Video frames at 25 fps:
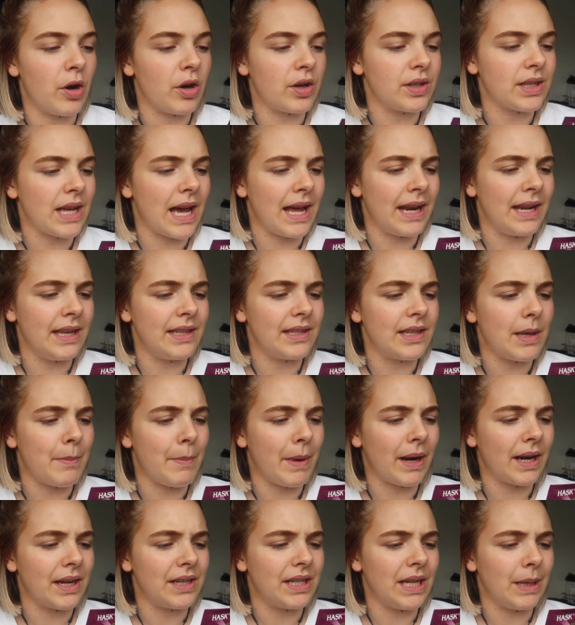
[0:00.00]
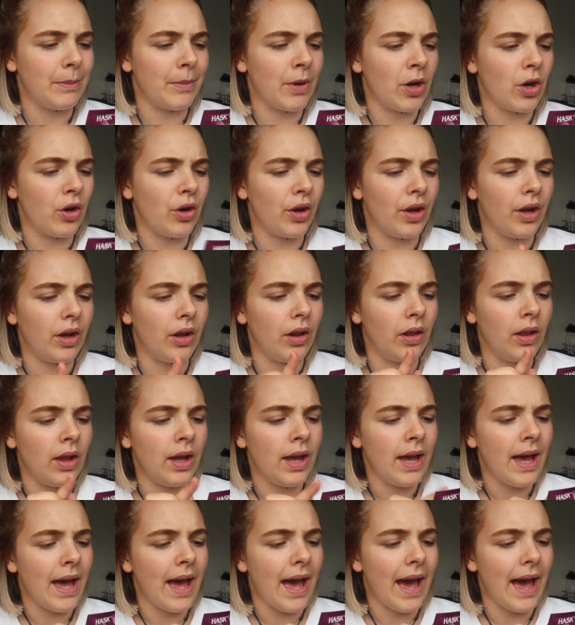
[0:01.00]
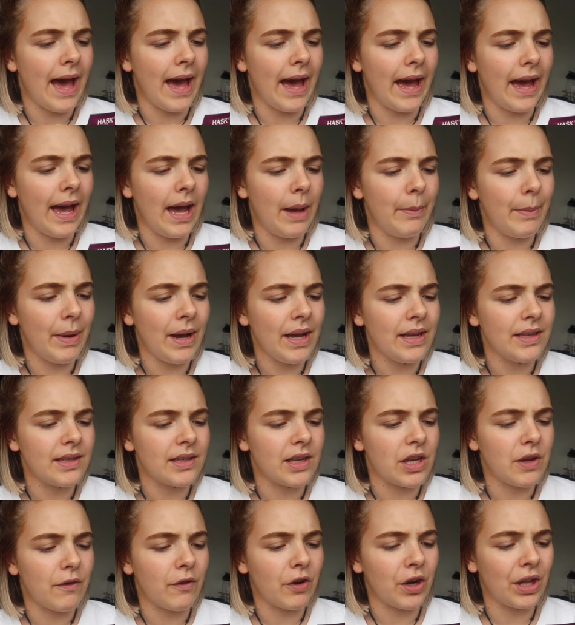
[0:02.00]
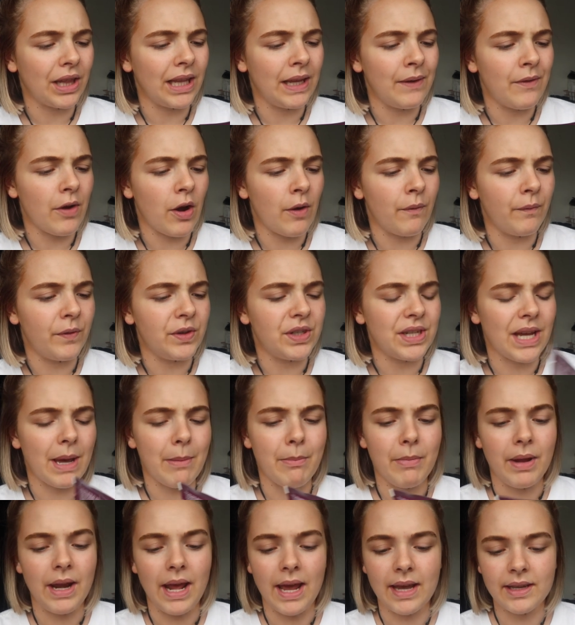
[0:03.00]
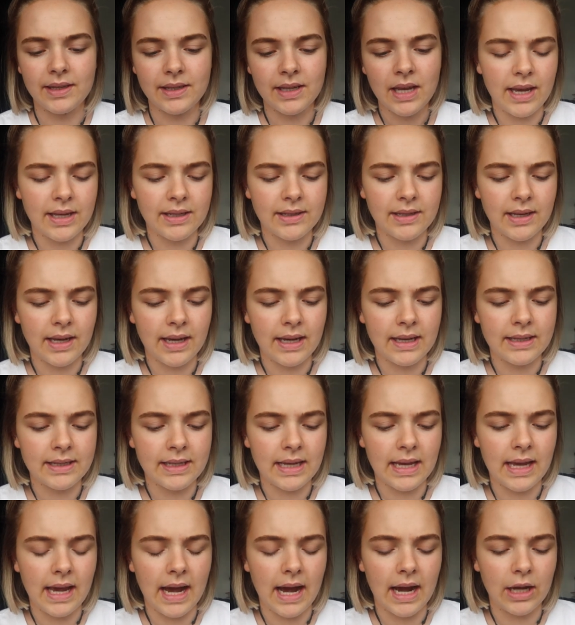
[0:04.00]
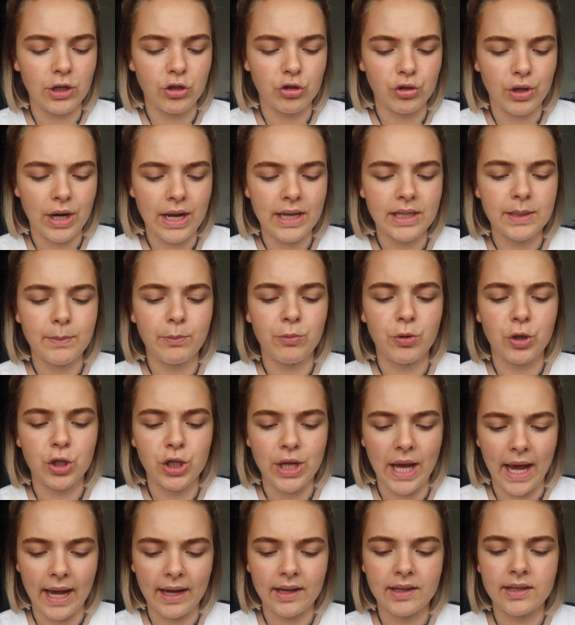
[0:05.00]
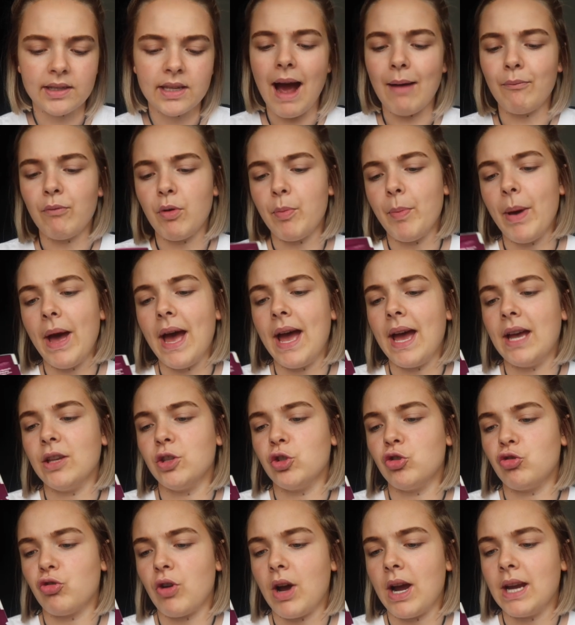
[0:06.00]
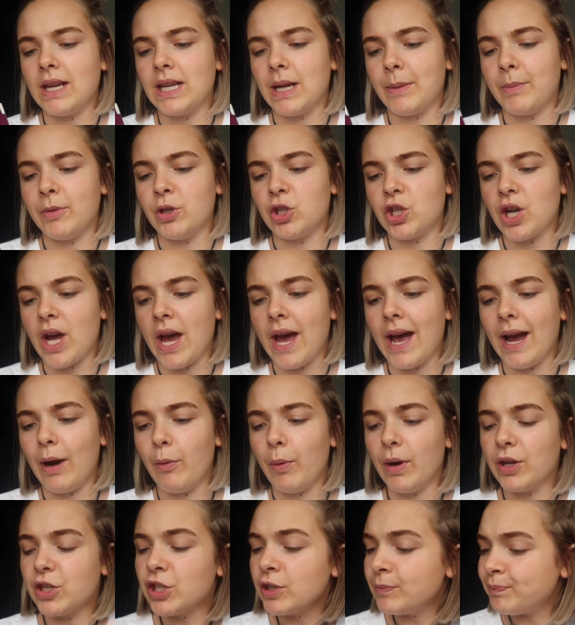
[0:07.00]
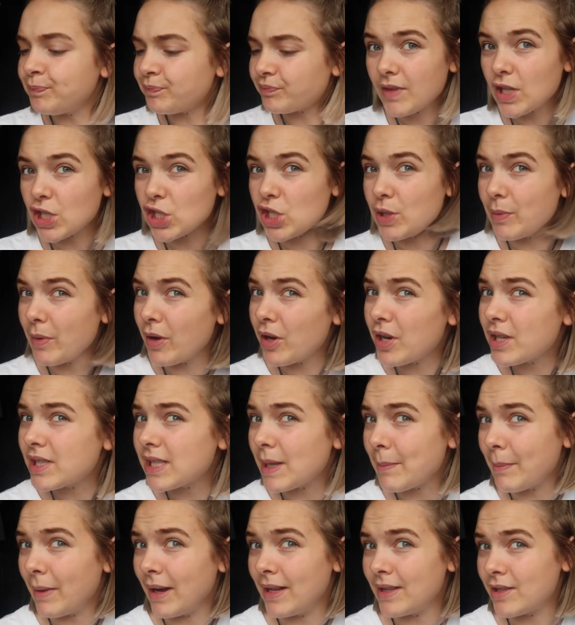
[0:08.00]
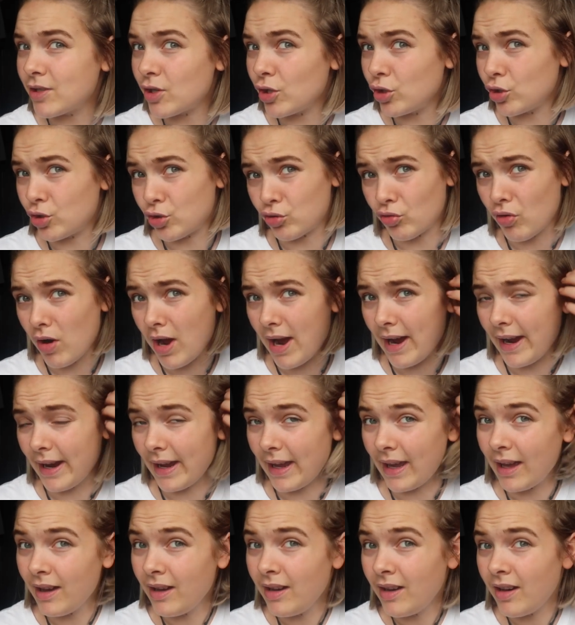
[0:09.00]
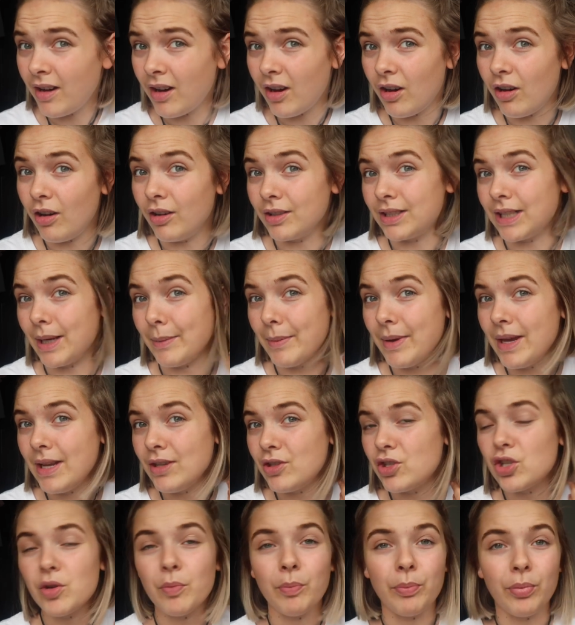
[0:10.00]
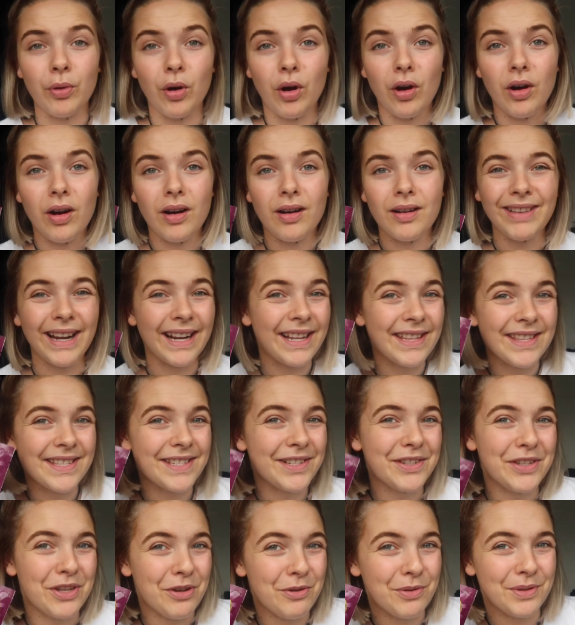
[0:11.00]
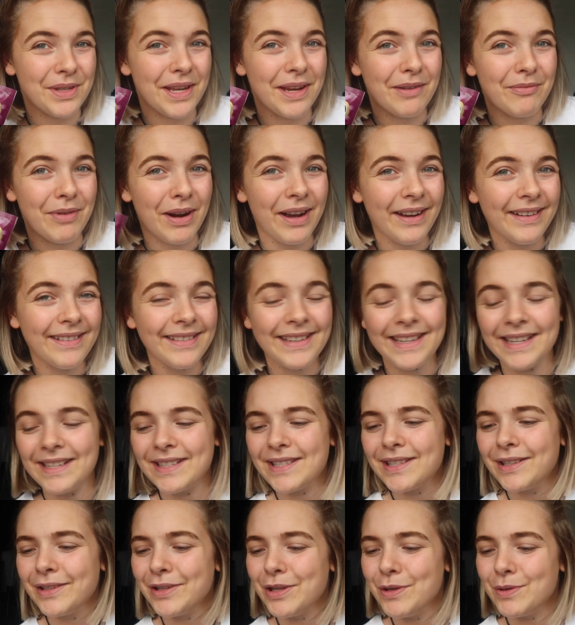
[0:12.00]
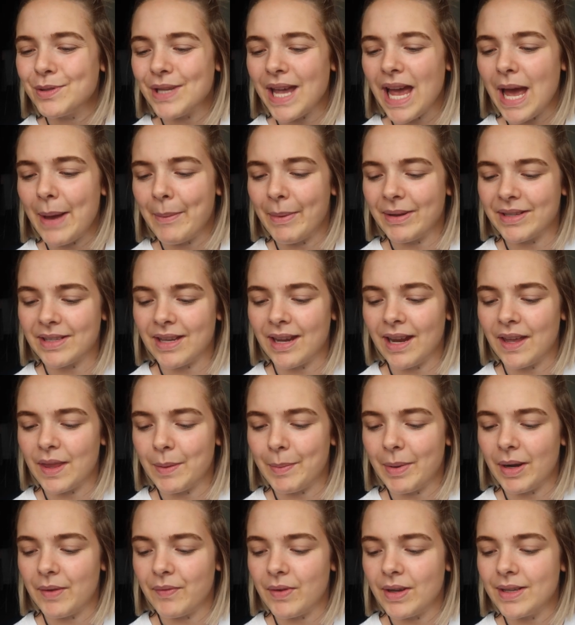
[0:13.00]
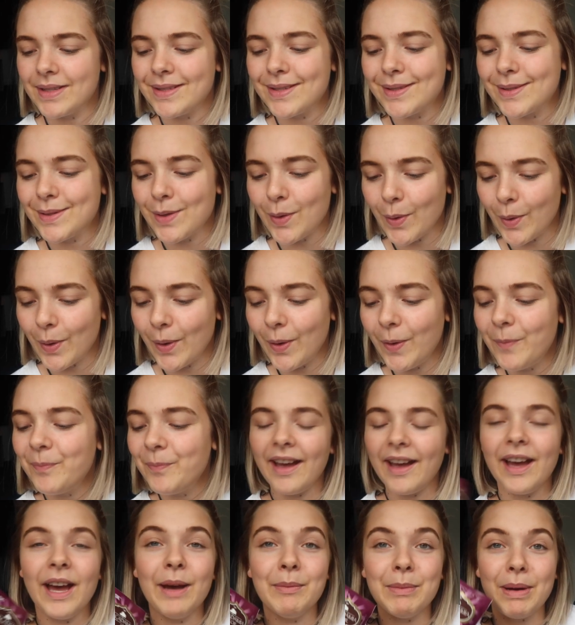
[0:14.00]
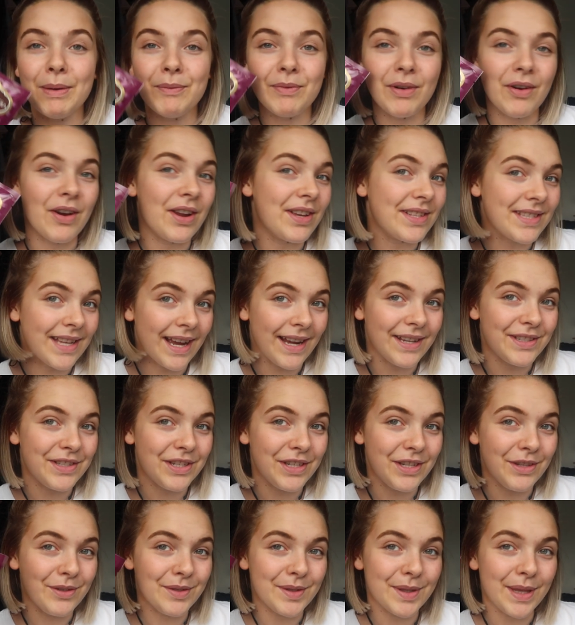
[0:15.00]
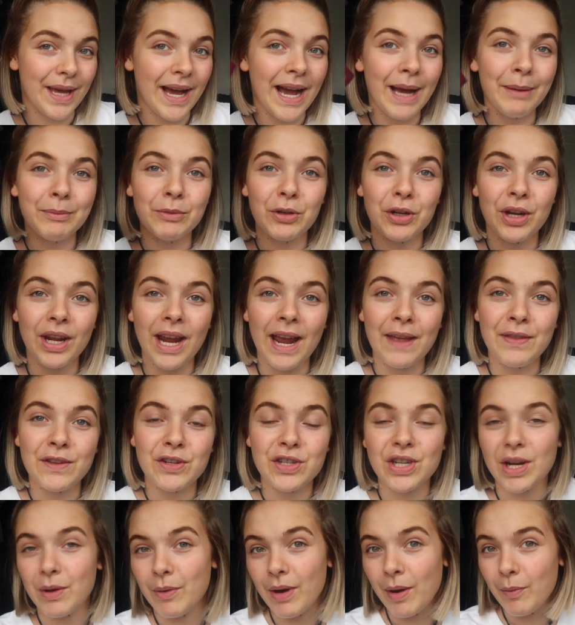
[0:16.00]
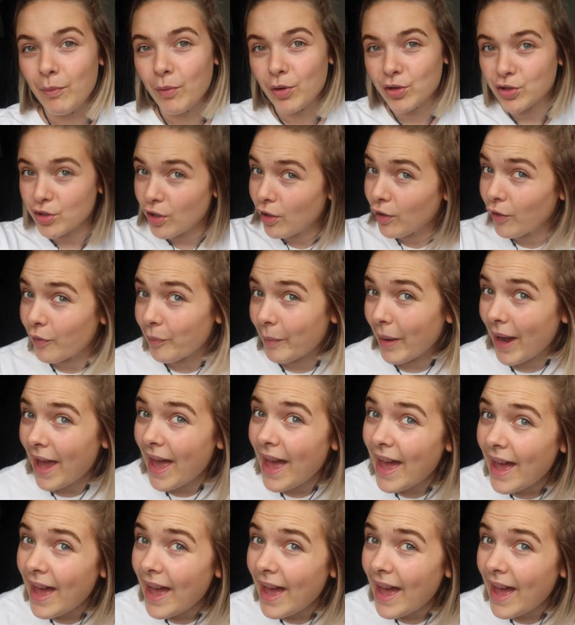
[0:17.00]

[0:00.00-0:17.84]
box, and it's the macadamia oil hair mask. You've got to leave it on for ten minutes. It says it hydrates, protects and repairs dry damaged hair, which to be honest, like mine's not dry or damaged, but I can still use it, right? You can still use a hair mask and get the benefits. So um, I'm very excited to use that. I'm going to get in the shower and wash all of my